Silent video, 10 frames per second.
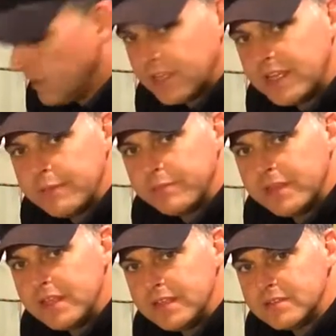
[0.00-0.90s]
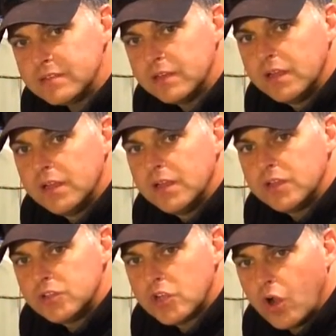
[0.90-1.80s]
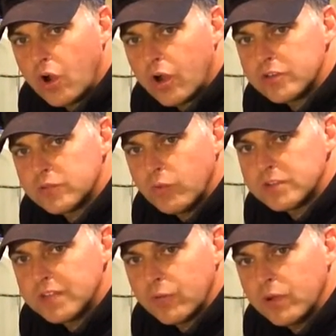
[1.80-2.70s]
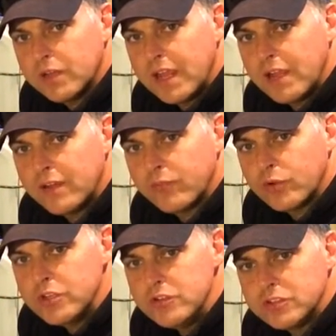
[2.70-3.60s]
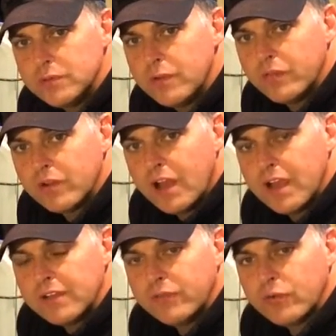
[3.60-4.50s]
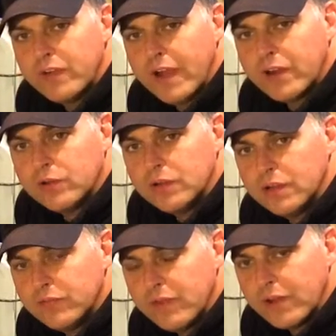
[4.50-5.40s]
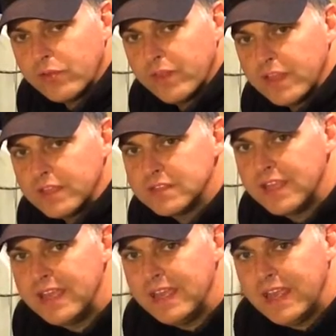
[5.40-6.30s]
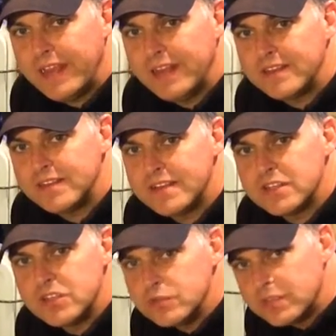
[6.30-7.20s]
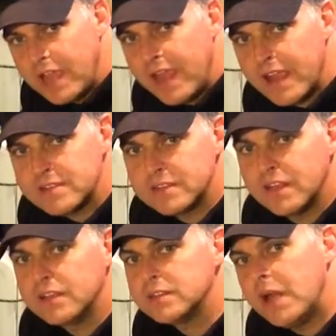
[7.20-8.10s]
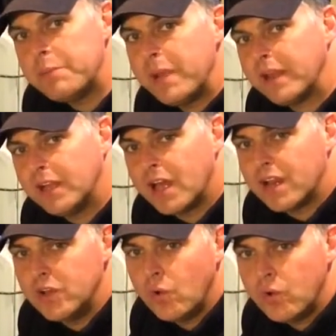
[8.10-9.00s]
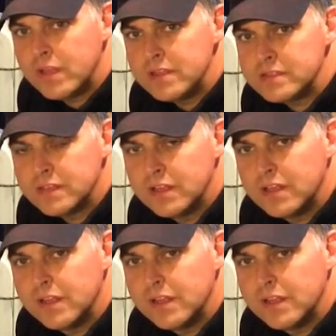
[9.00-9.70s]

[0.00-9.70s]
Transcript: can keep these charged once they run down if we're using them overnight for vital things. And it doesn't use gas, and it's not making a lot of noise.